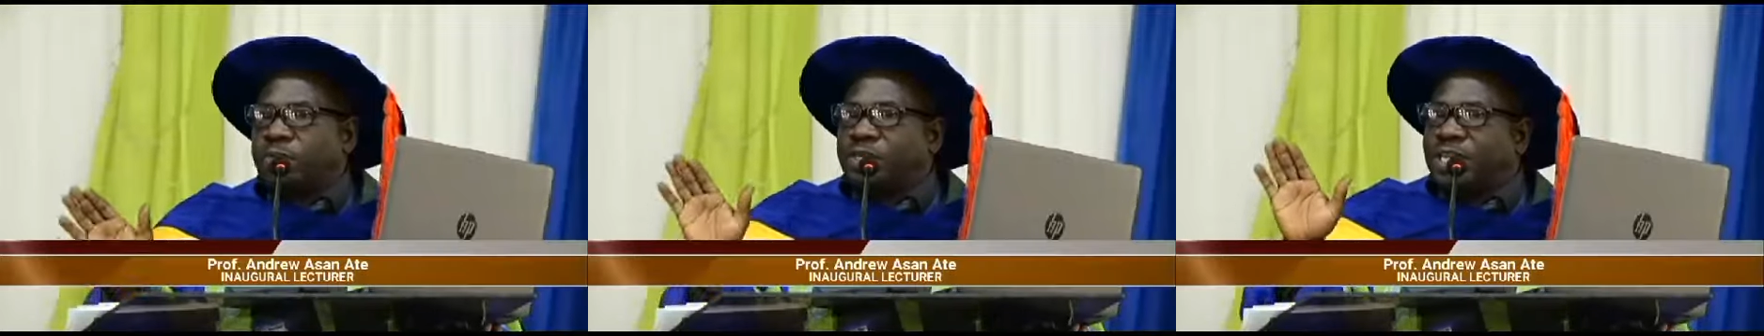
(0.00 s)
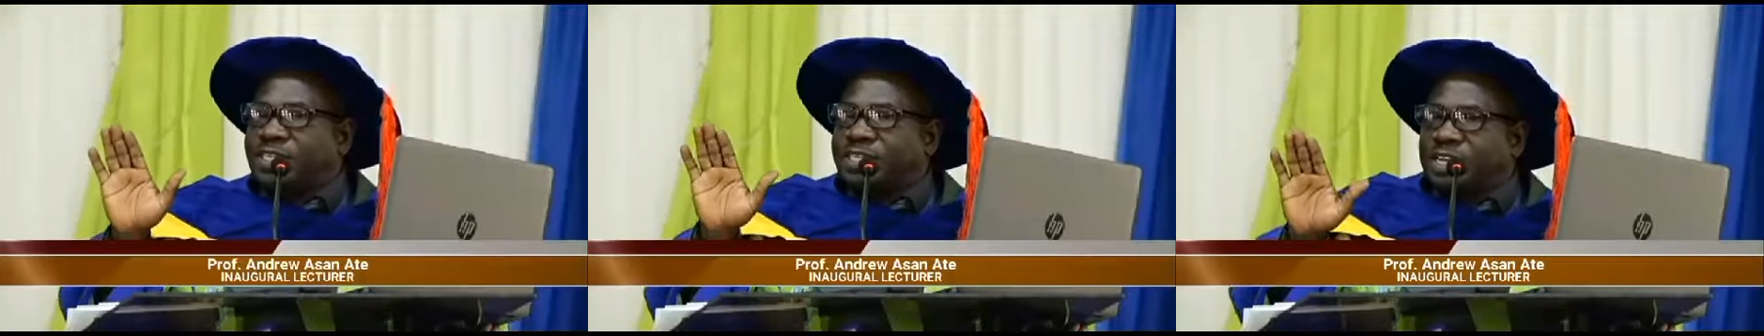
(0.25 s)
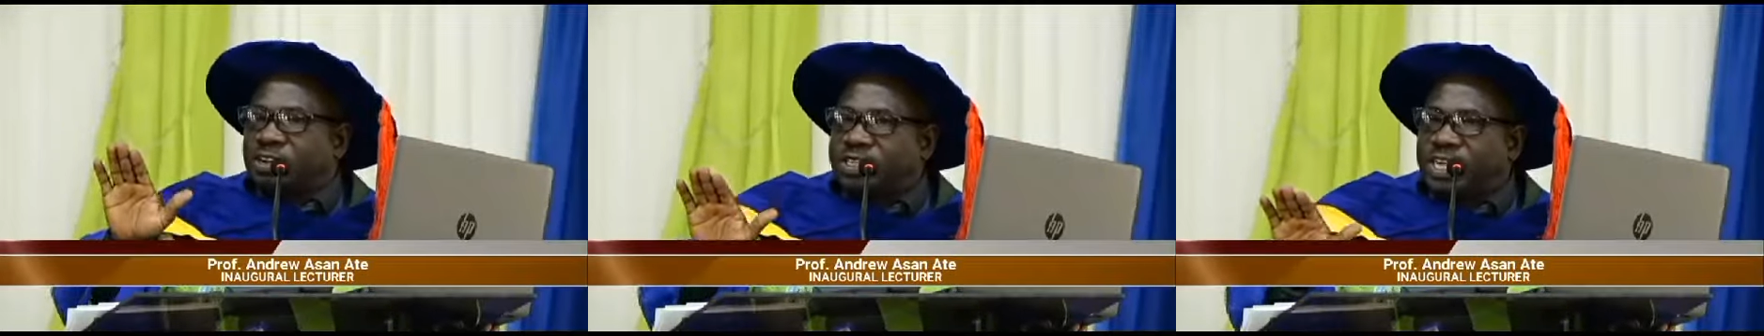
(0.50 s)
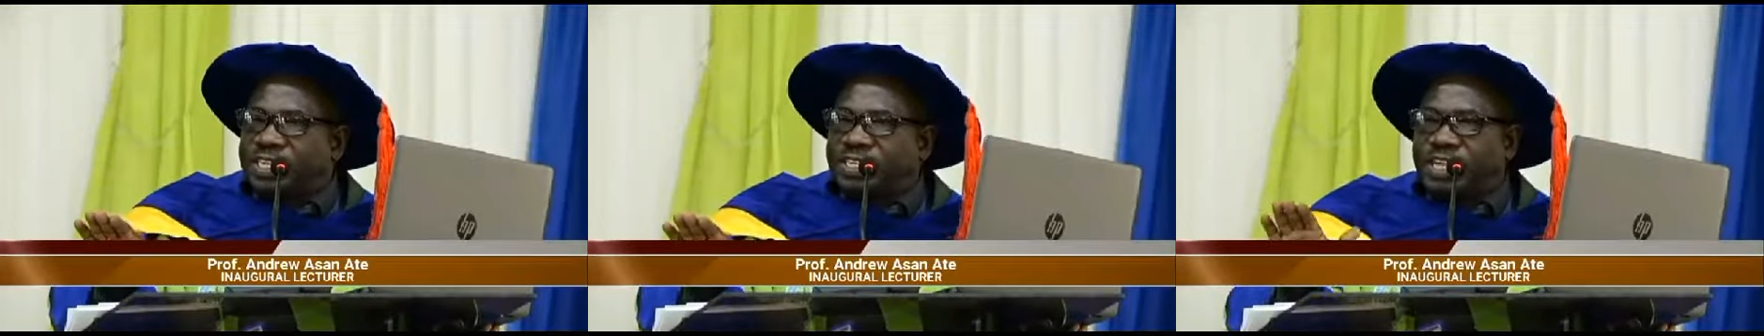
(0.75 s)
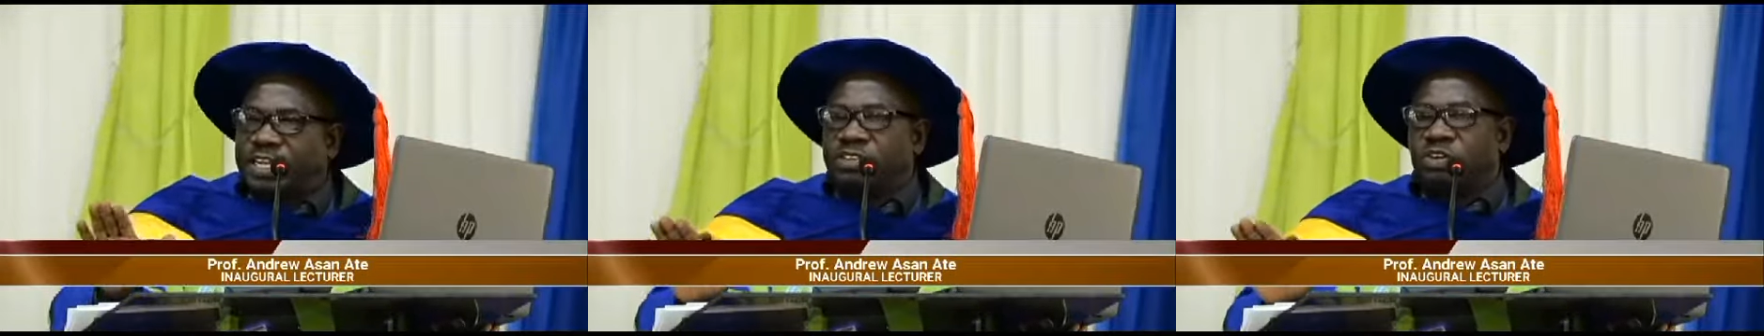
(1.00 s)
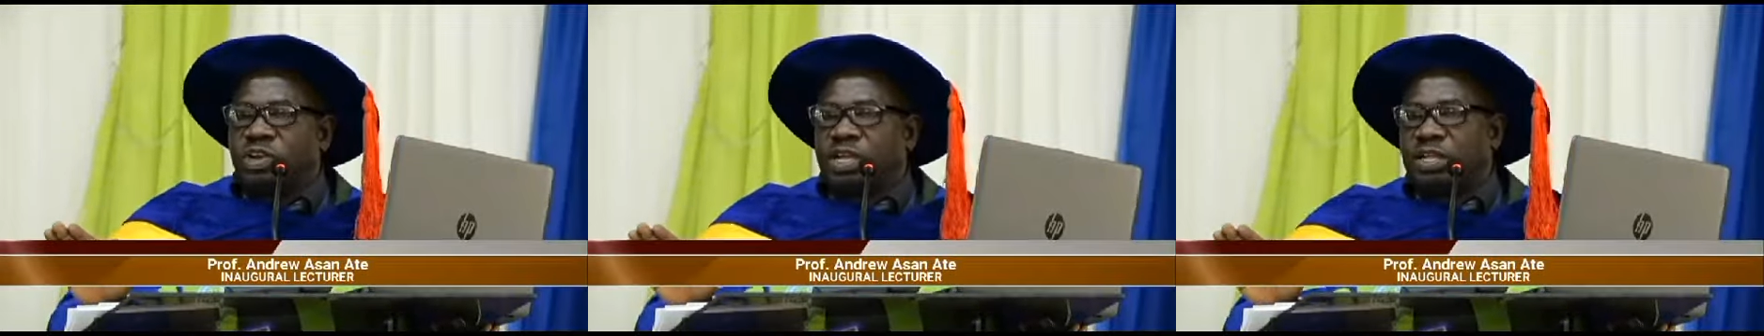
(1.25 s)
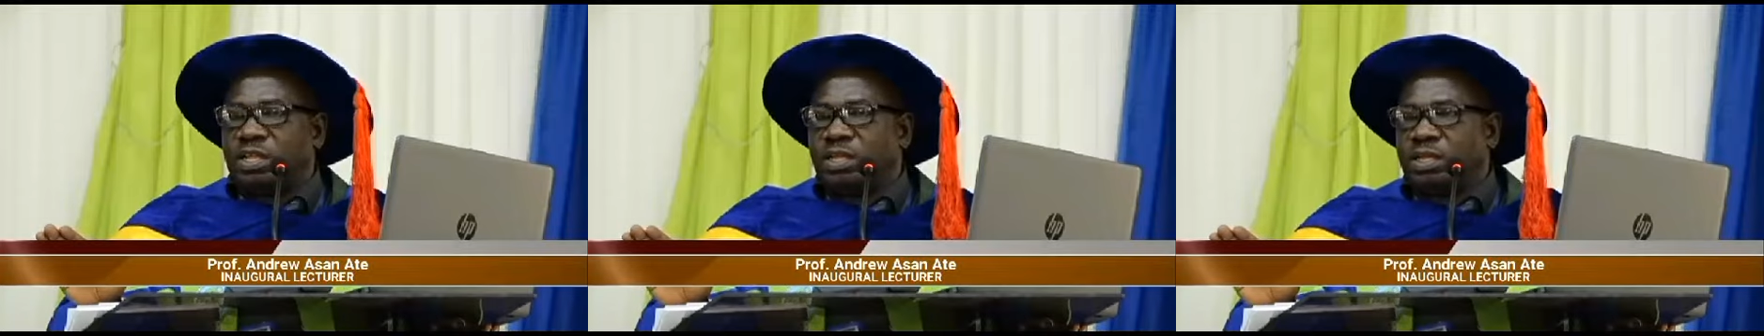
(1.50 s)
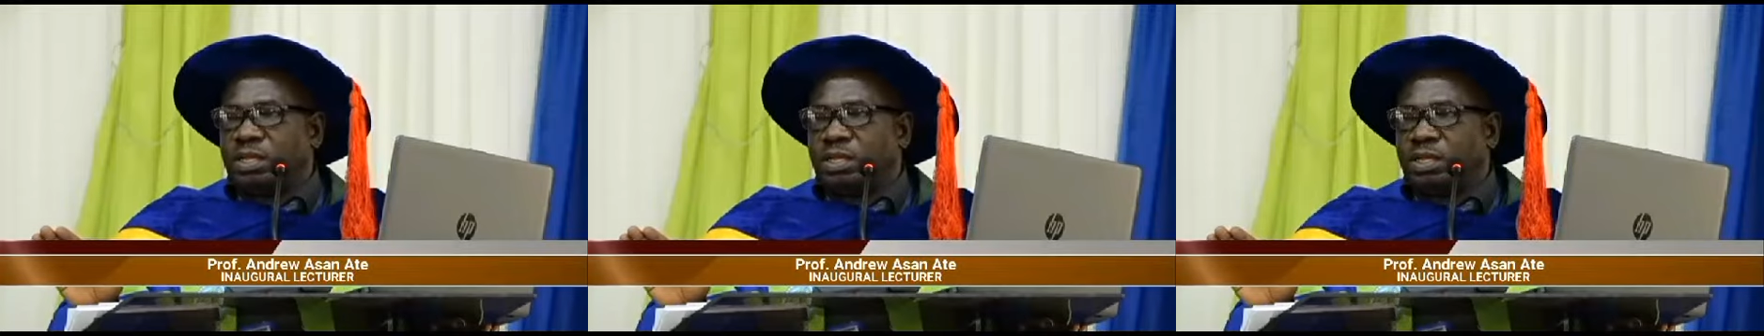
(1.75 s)
The technology has taken over
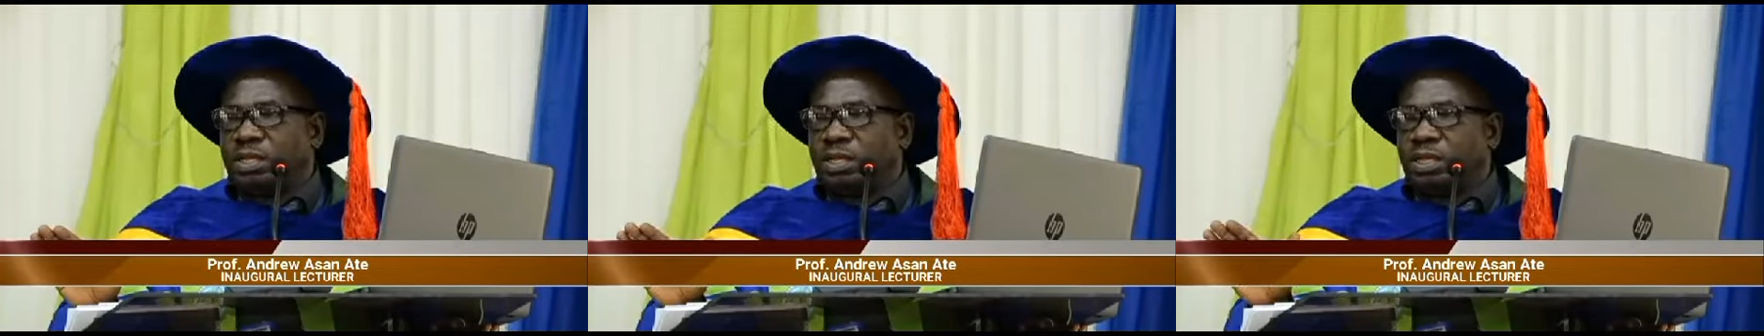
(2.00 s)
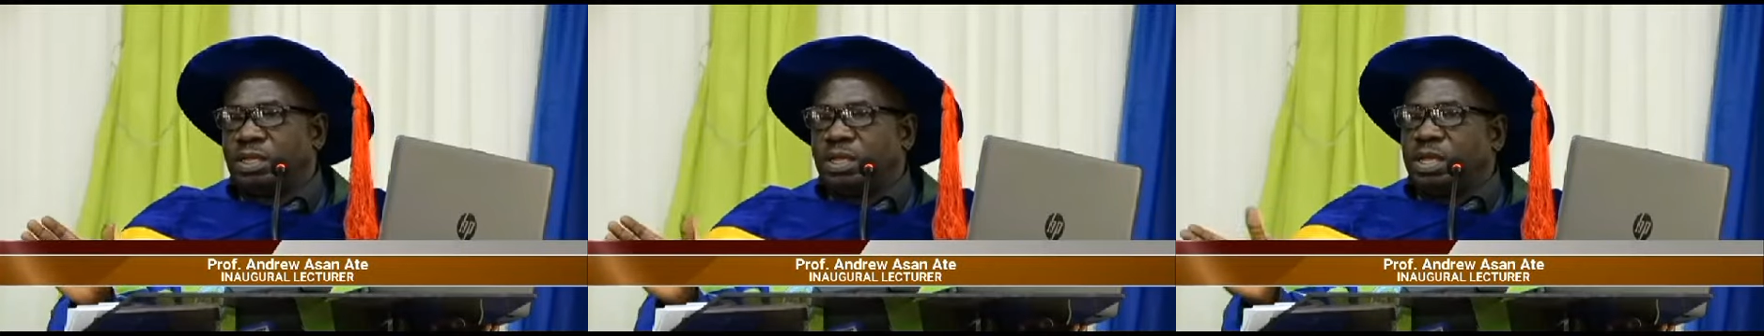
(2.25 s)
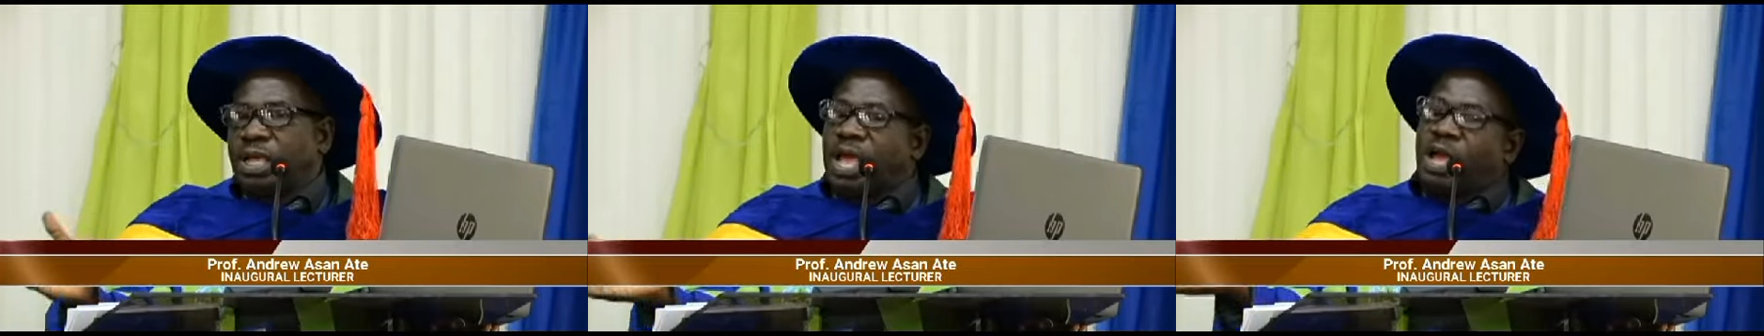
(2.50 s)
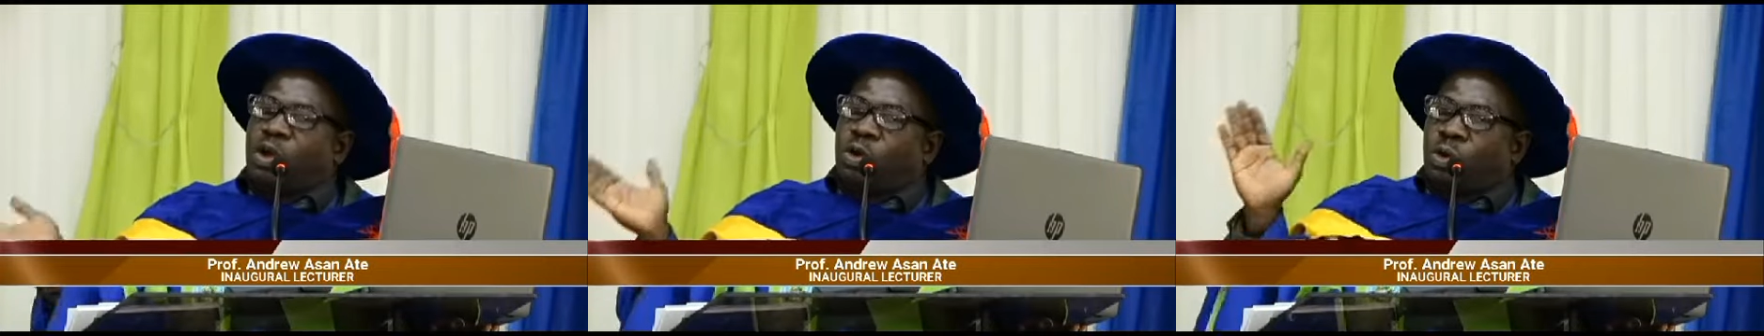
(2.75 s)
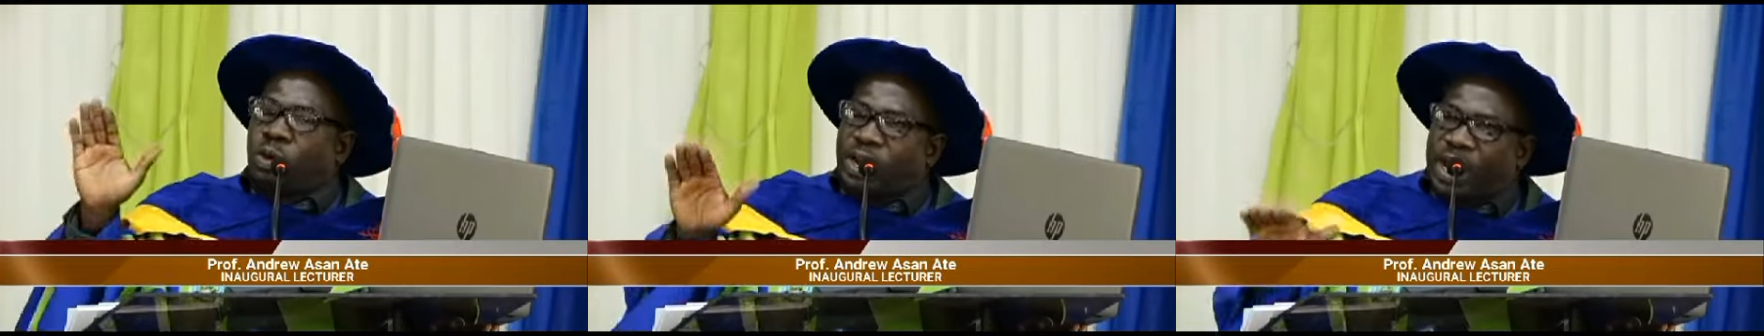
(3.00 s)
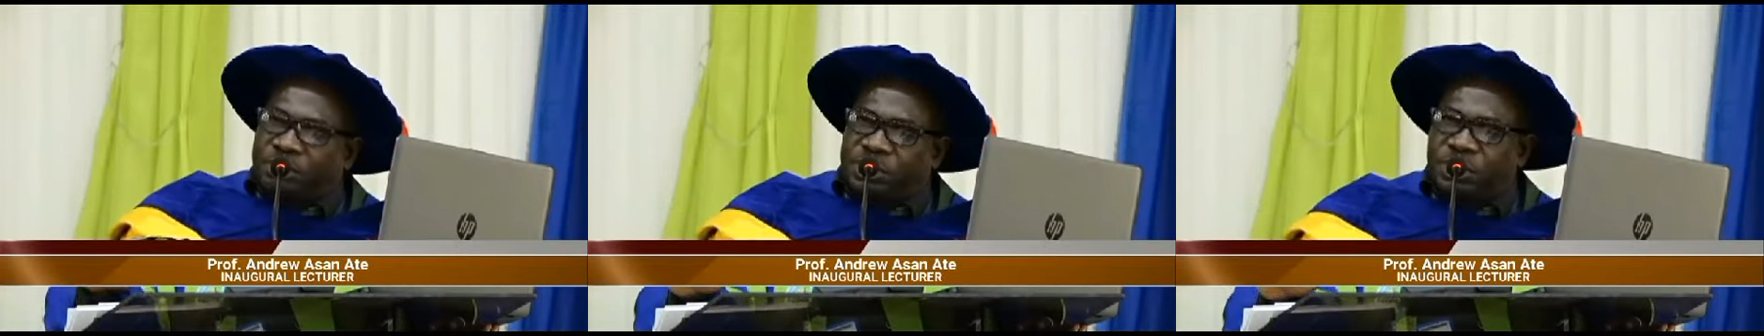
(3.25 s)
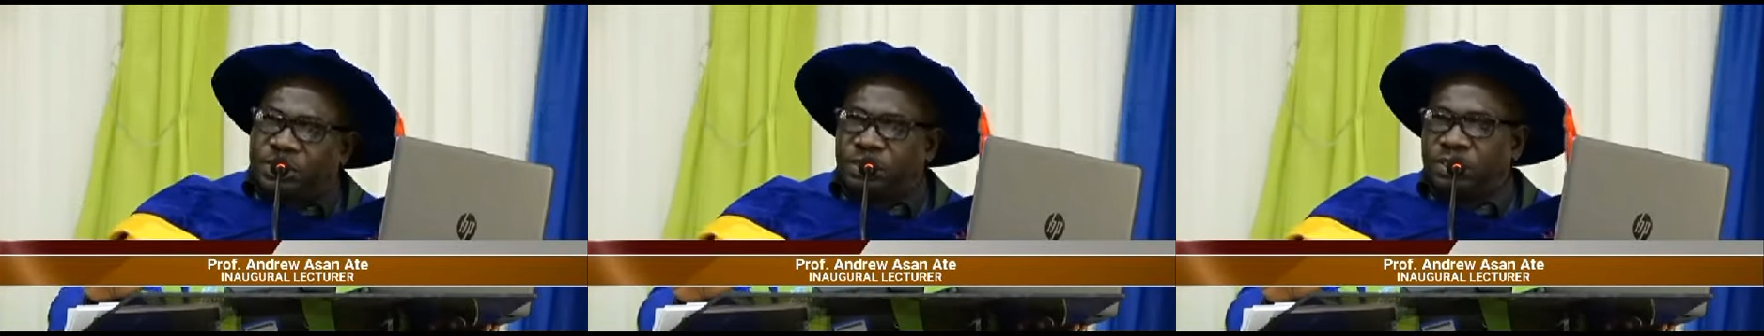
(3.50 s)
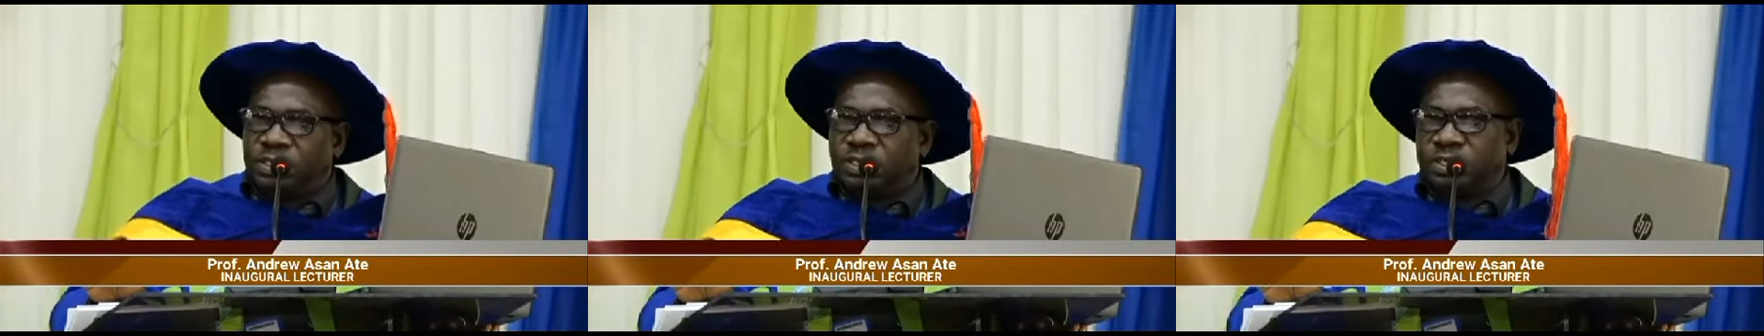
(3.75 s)
and
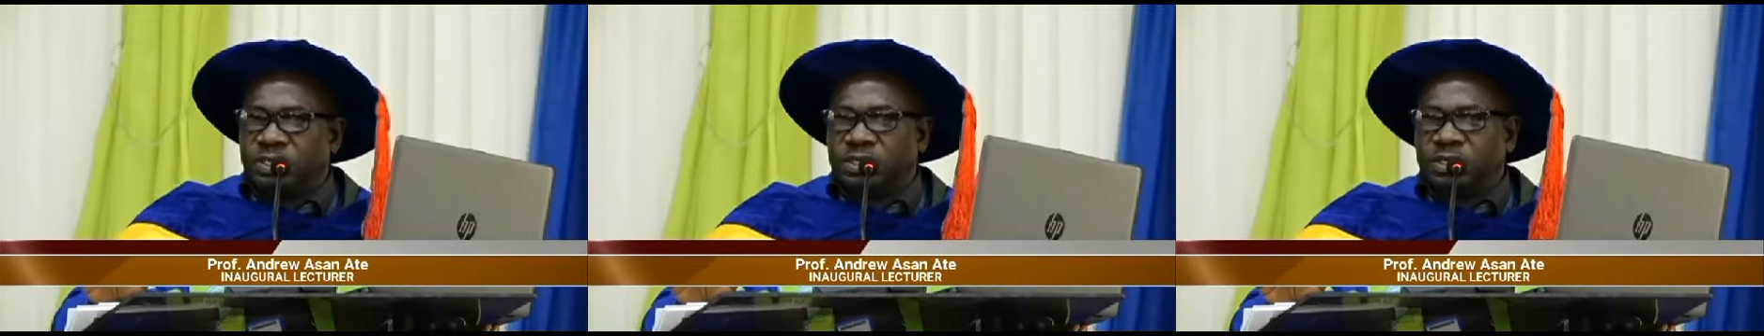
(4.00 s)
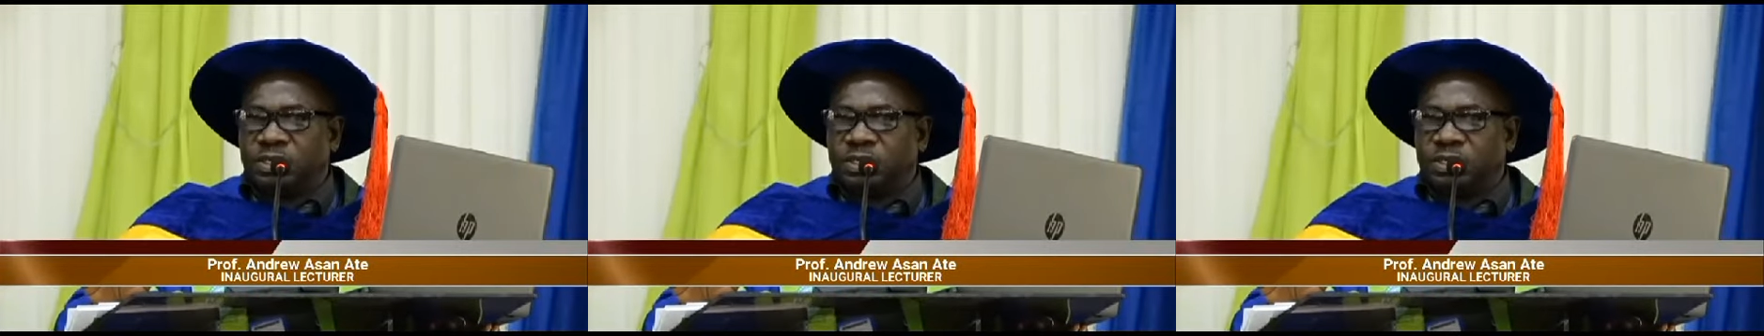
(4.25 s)
collapsed